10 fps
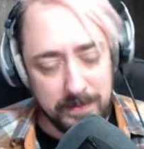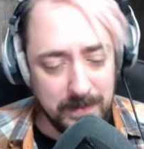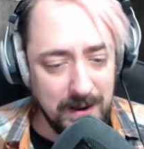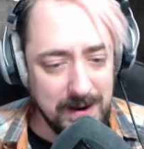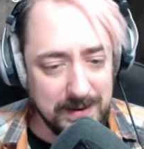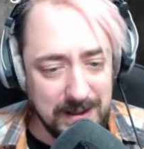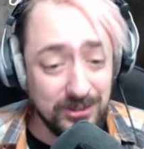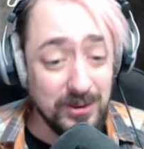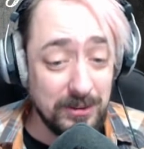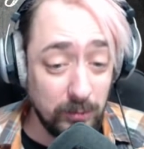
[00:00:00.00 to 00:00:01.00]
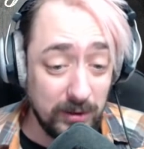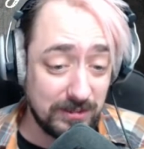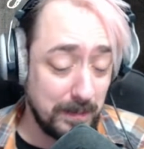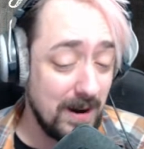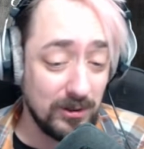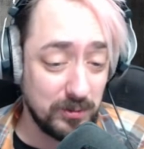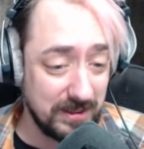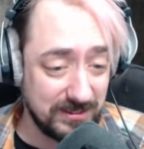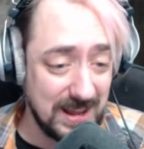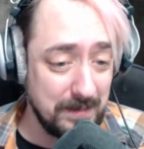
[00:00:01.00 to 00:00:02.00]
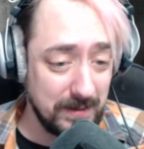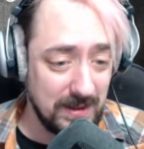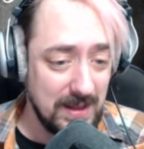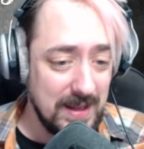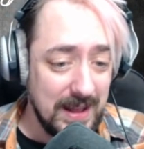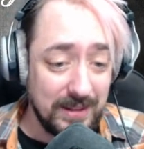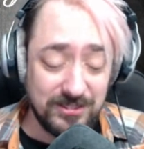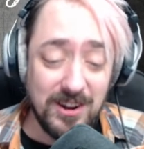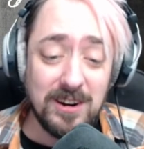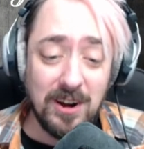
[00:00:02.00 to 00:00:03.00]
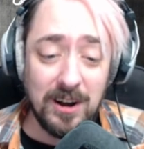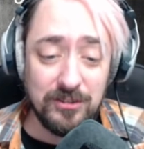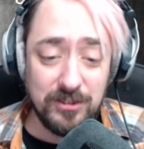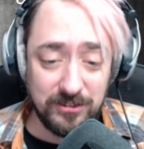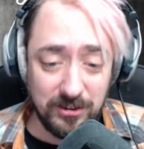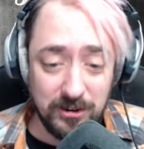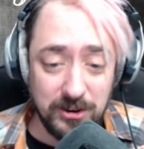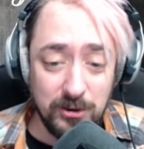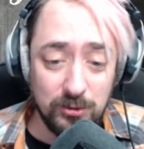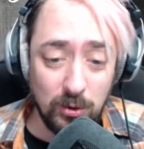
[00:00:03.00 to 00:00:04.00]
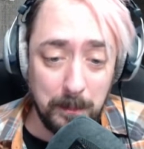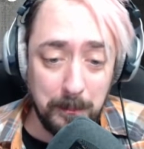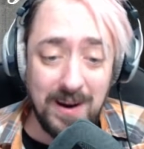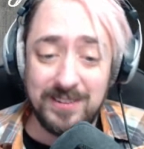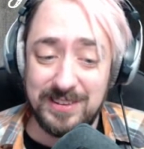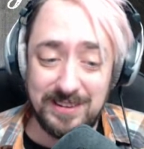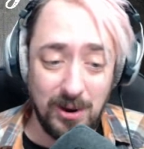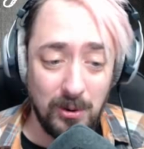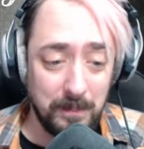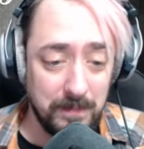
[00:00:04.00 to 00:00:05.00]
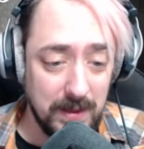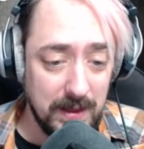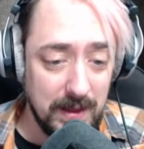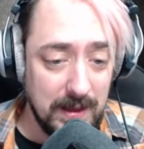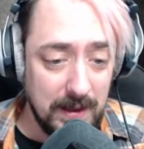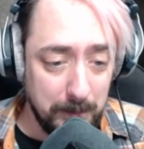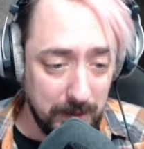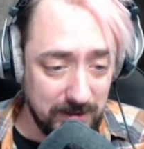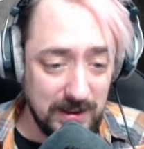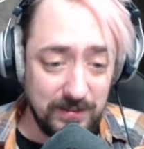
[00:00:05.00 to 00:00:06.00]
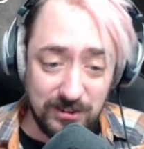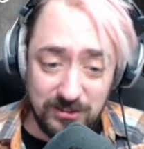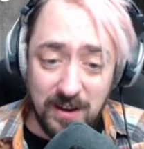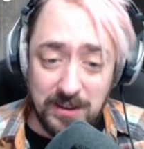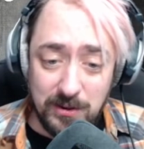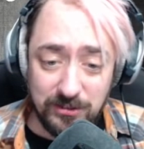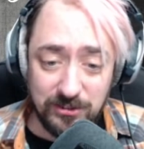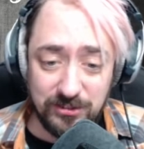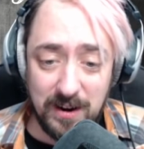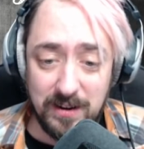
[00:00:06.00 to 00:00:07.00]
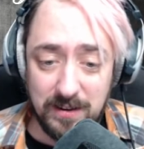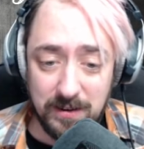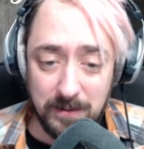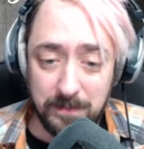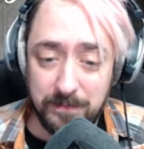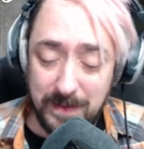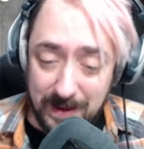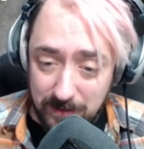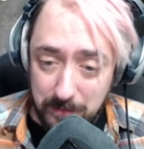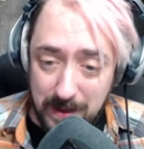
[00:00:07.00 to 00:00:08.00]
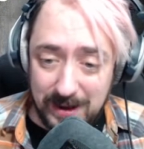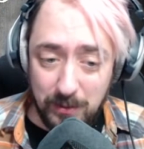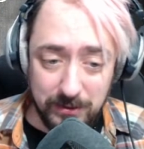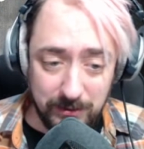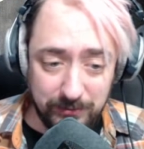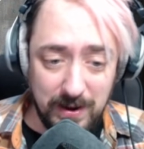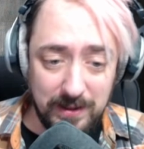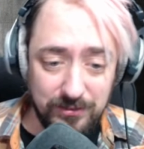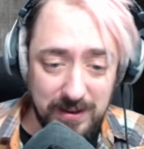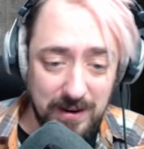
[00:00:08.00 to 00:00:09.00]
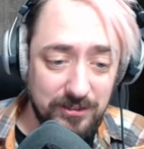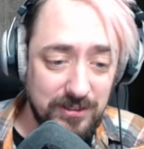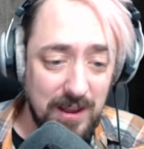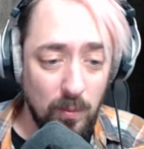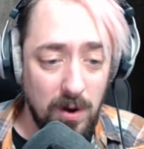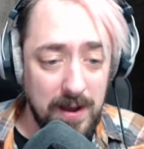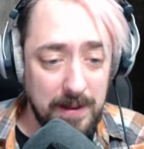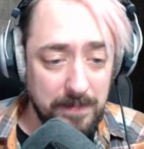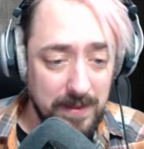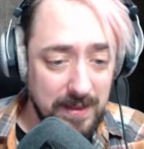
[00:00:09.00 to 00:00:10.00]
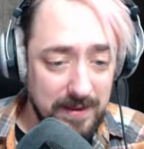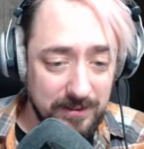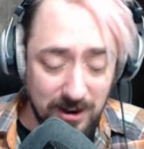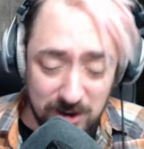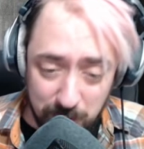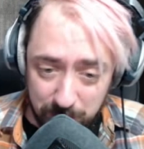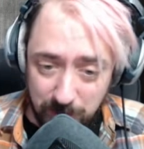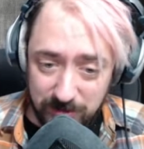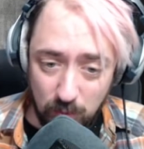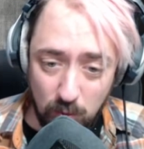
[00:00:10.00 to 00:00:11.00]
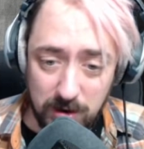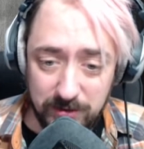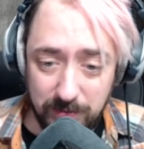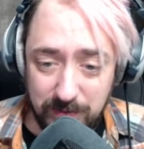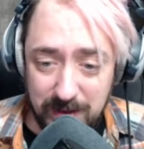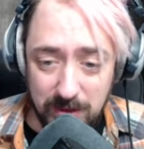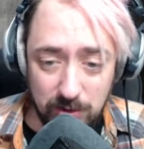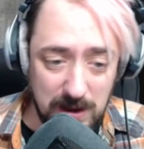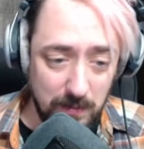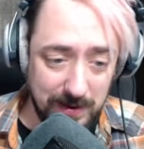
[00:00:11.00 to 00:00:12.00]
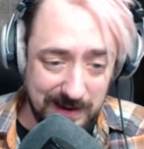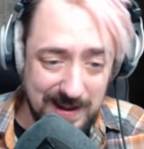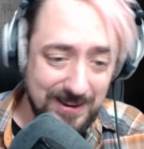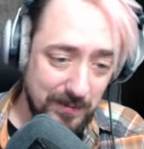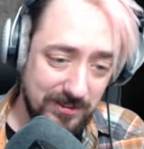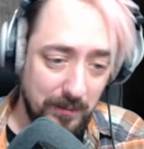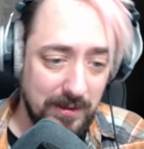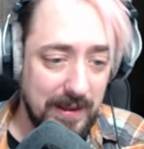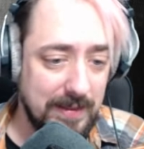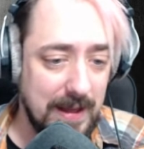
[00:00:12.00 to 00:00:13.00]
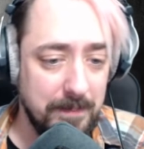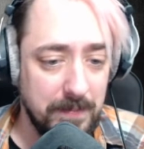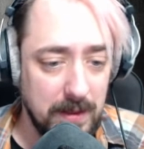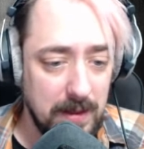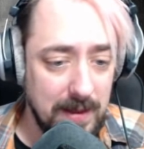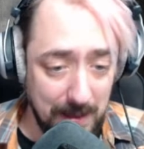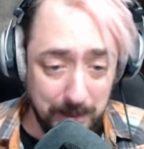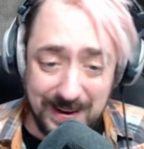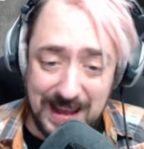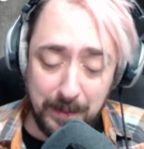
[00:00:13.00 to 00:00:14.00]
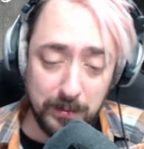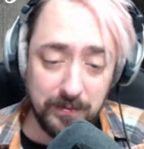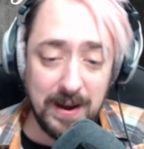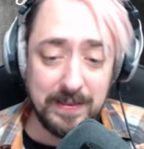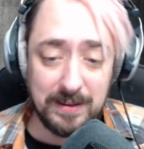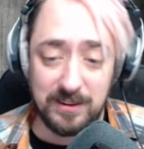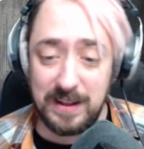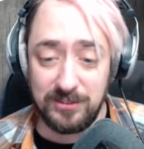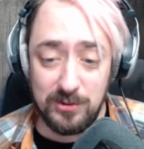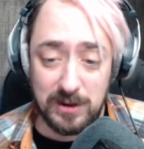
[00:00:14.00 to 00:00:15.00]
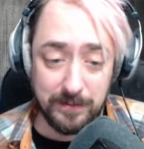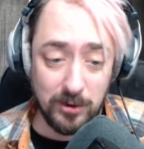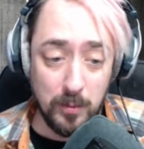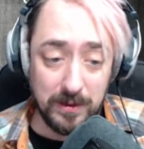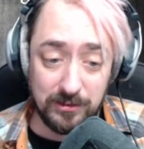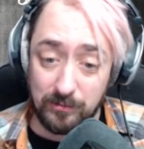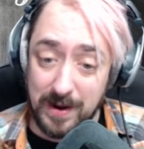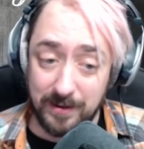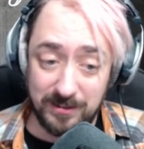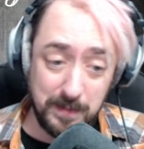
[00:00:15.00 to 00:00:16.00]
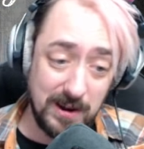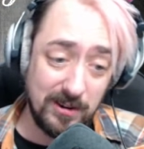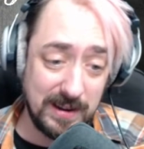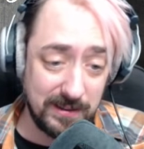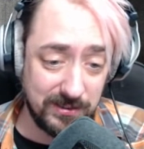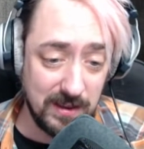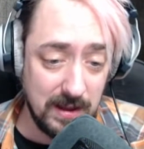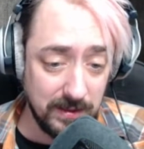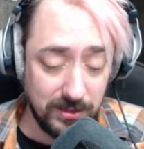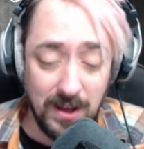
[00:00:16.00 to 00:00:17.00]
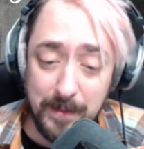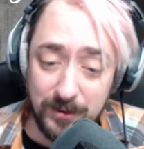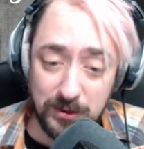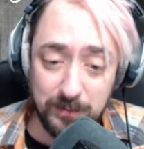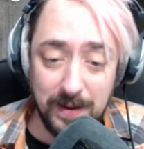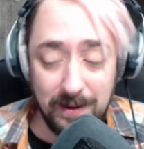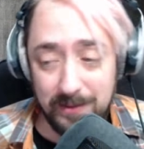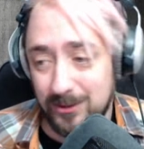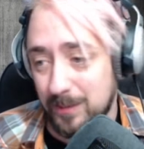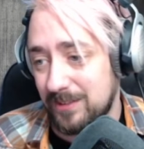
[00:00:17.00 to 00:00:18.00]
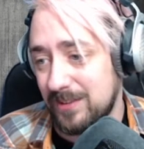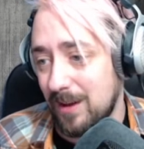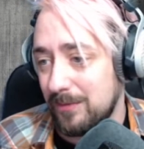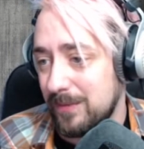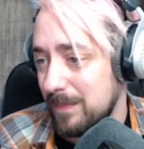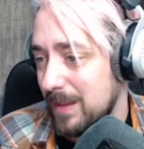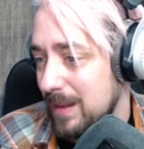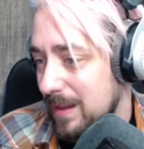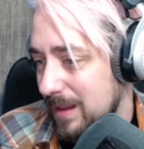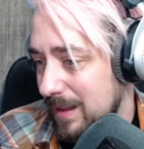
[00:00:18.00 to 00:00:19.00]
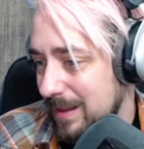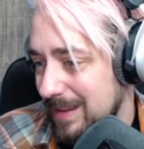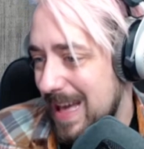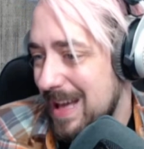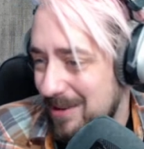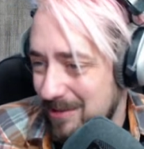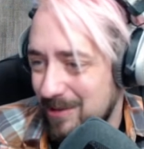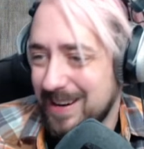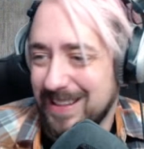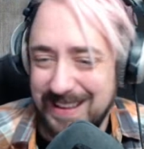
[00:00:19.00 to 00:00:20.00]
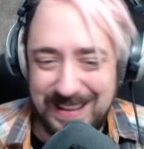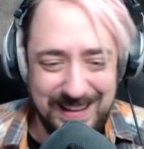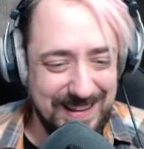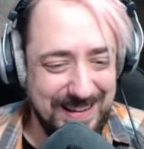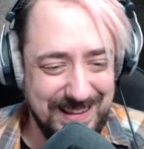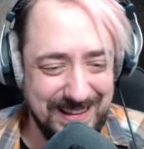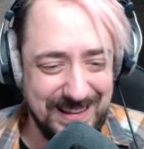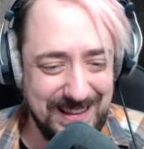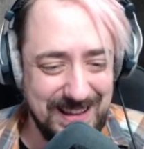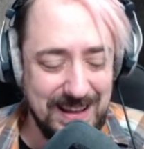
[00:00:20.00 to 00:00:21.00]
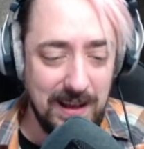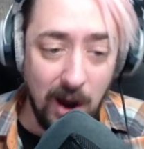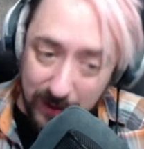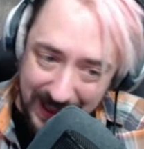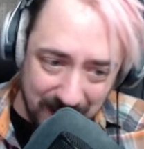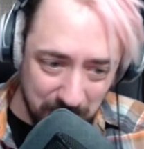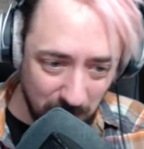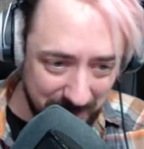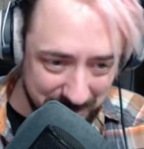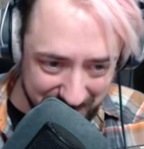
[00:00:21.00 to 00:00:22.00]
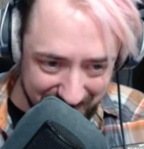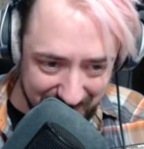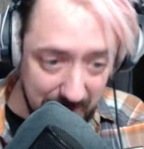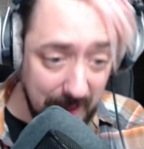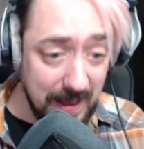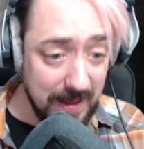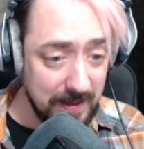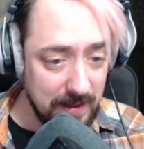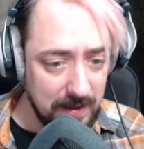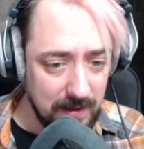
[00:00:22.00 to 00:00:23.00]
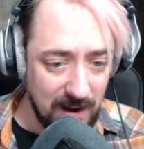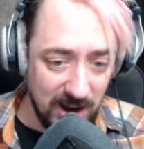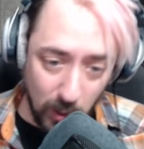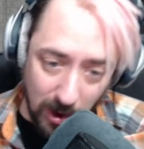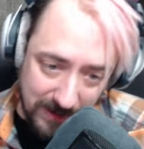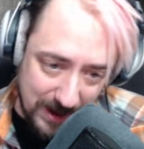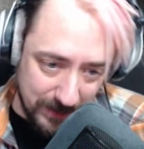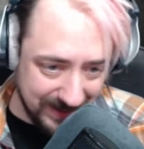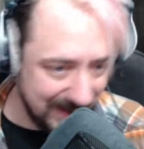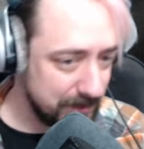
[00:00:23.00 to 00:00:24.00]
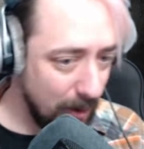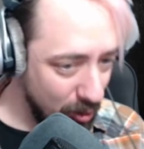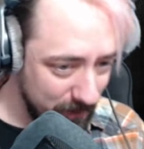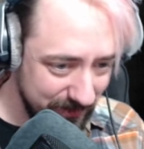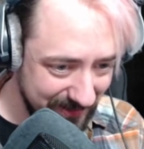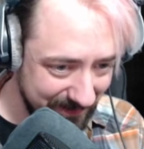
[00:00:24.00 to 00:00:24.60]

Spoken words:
Alright, Natsuki's voice sparkles with excitement. It's a stark contrast to her usual bossy tone. But if she's not used to sharing her favorite manga with her friends, I can understand why. It's hard to express in words the feeling you get when connecting with someone like that. And being able to provide that to Natsuki, for whom it's a rare experience, the thought makes me smile a little to myself. Yeah, really? Okay, everyone. Are you all ready with today's poems?